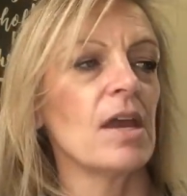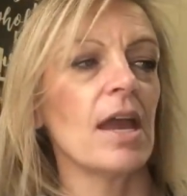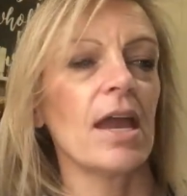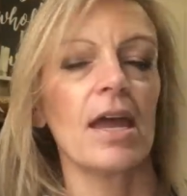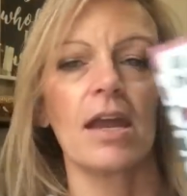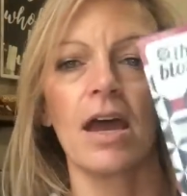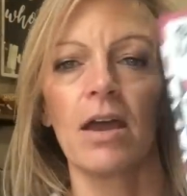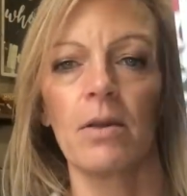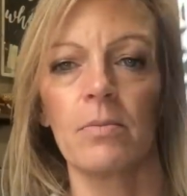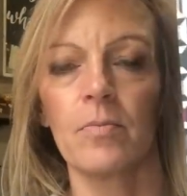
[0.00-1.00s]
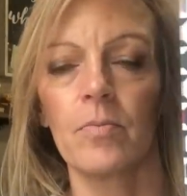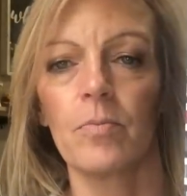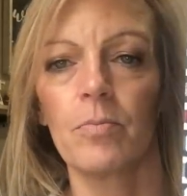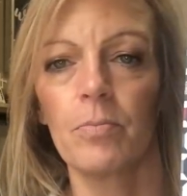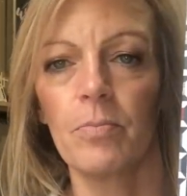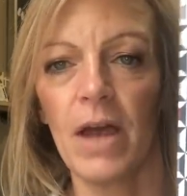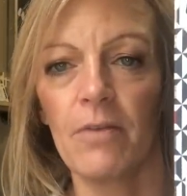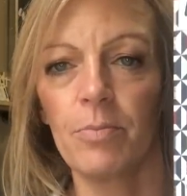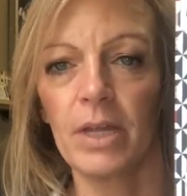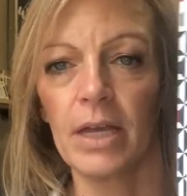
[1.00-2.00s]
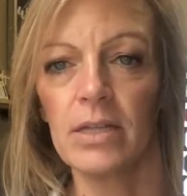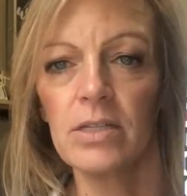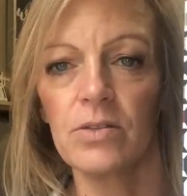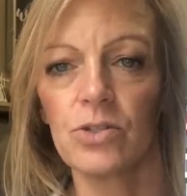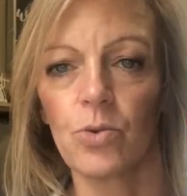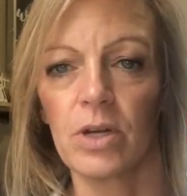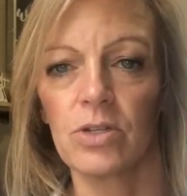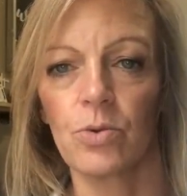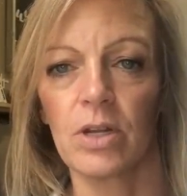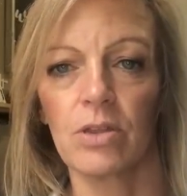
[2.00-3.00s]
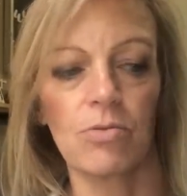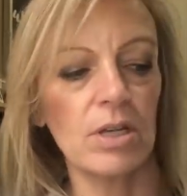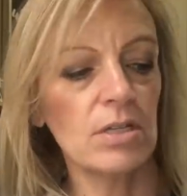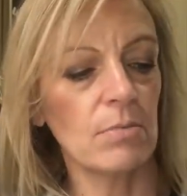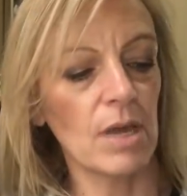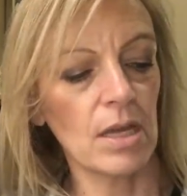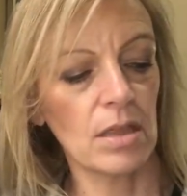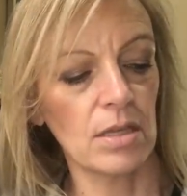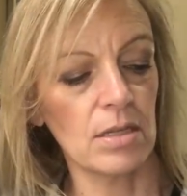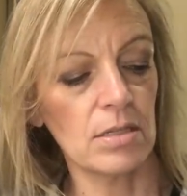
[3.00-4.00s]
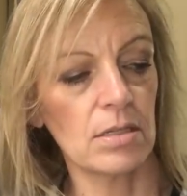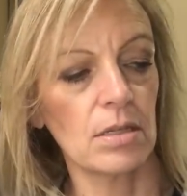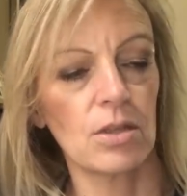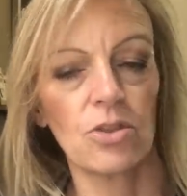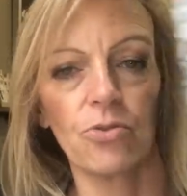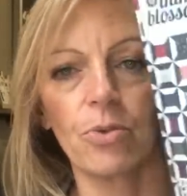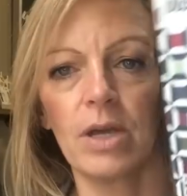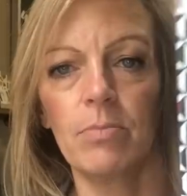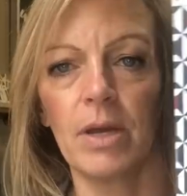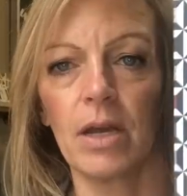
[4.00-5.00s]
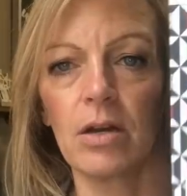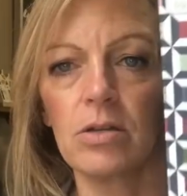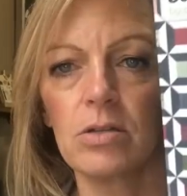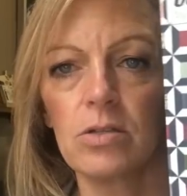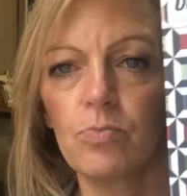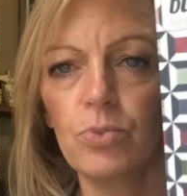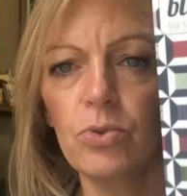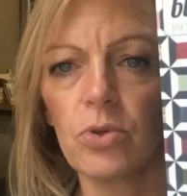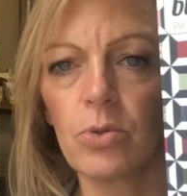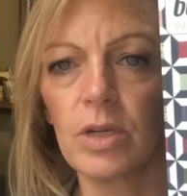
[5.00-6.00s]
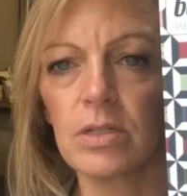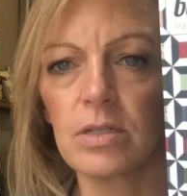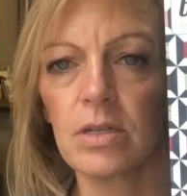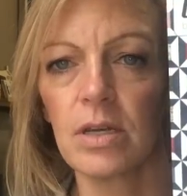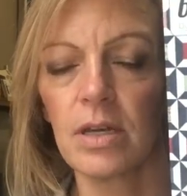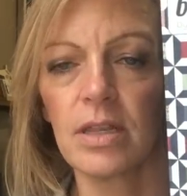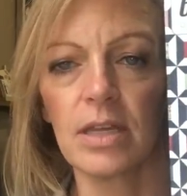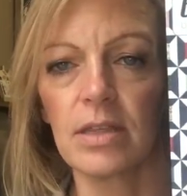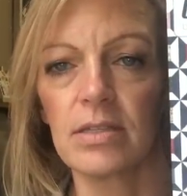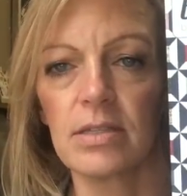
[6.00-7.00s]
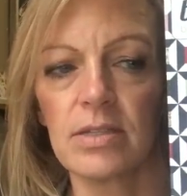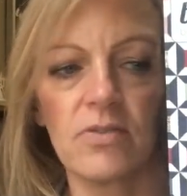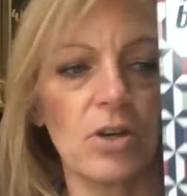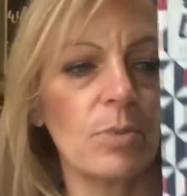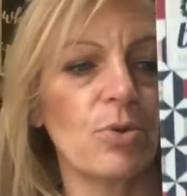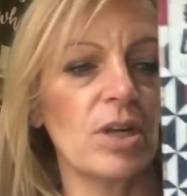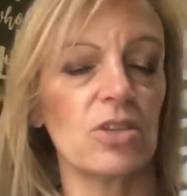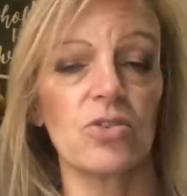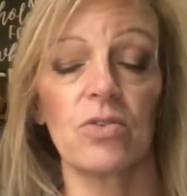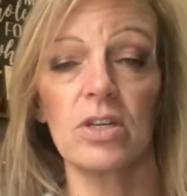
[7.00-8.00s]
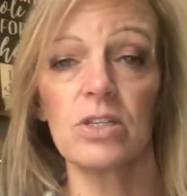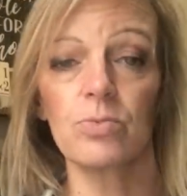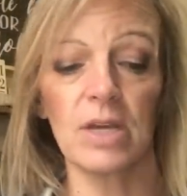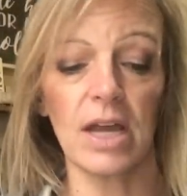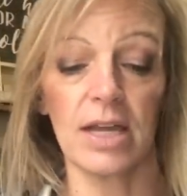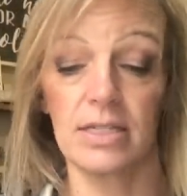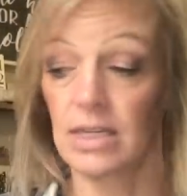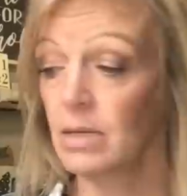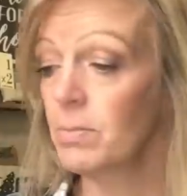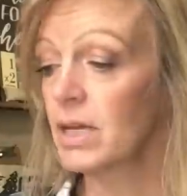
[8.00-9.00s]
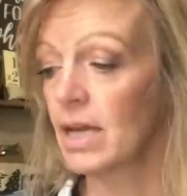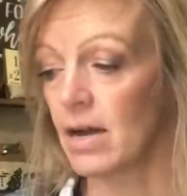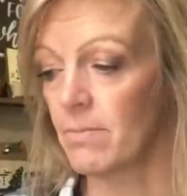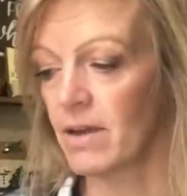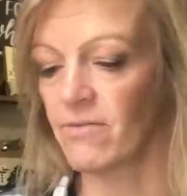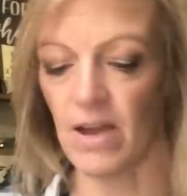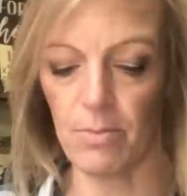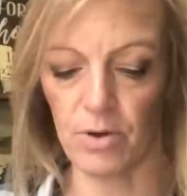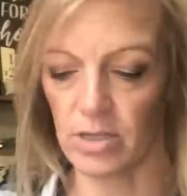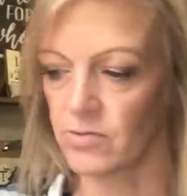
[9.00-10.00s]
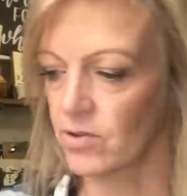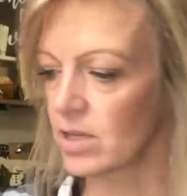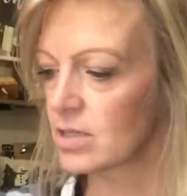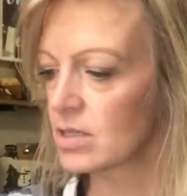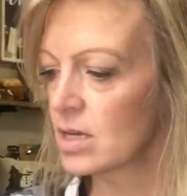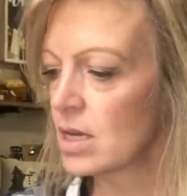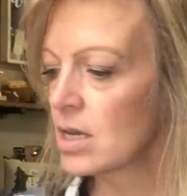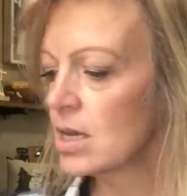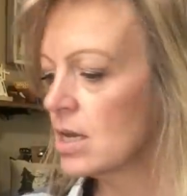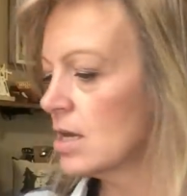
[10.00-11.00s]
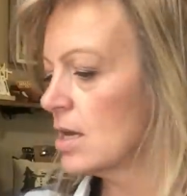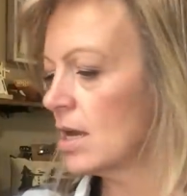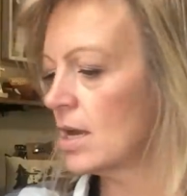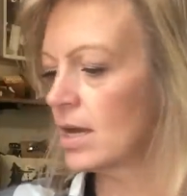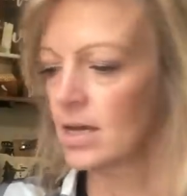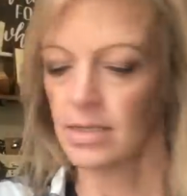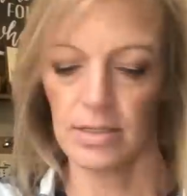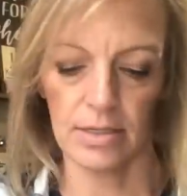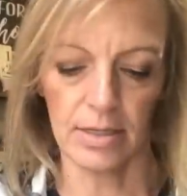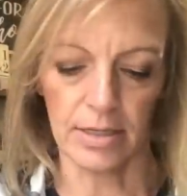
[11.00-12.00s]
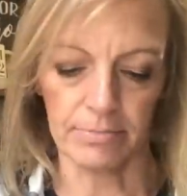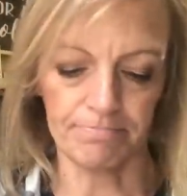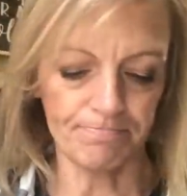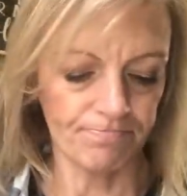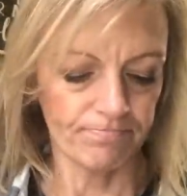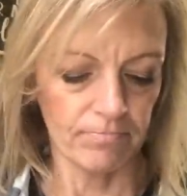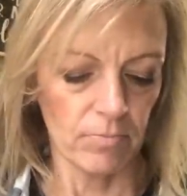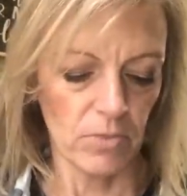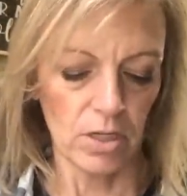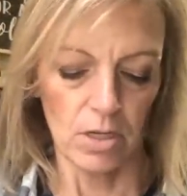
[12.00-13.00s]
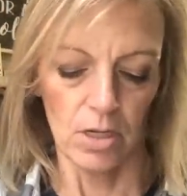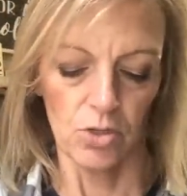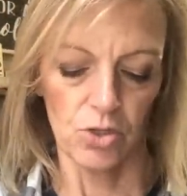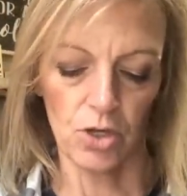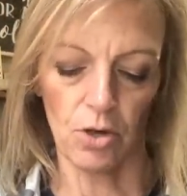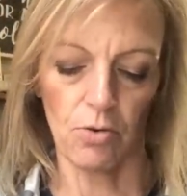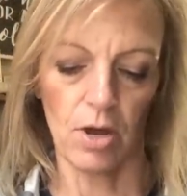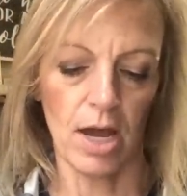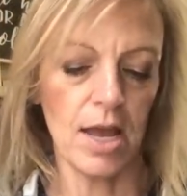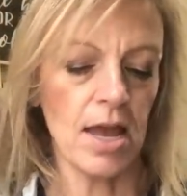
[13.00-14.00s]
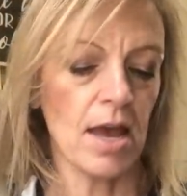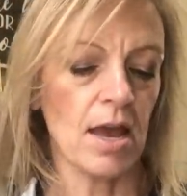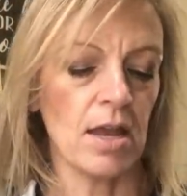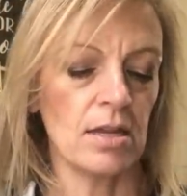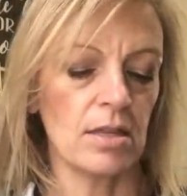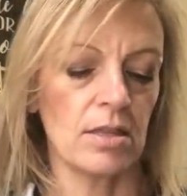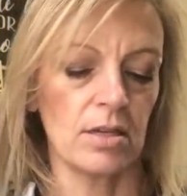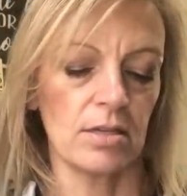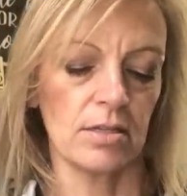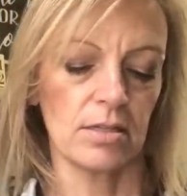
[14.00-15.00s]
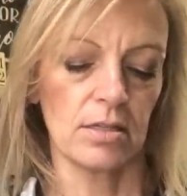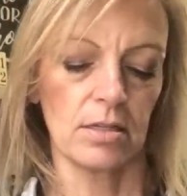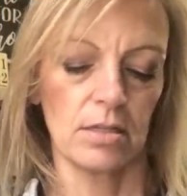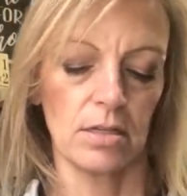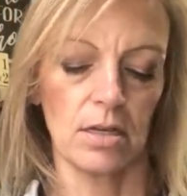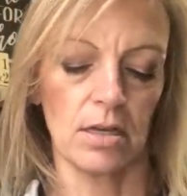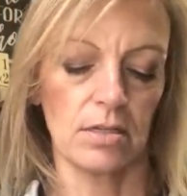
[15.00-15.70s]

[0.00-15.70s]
And I have plans in 2023 to make this threadbare spool quilt. I think this is very pretty. So this week I did pick out my fabrics for this. And um, so I had this uh,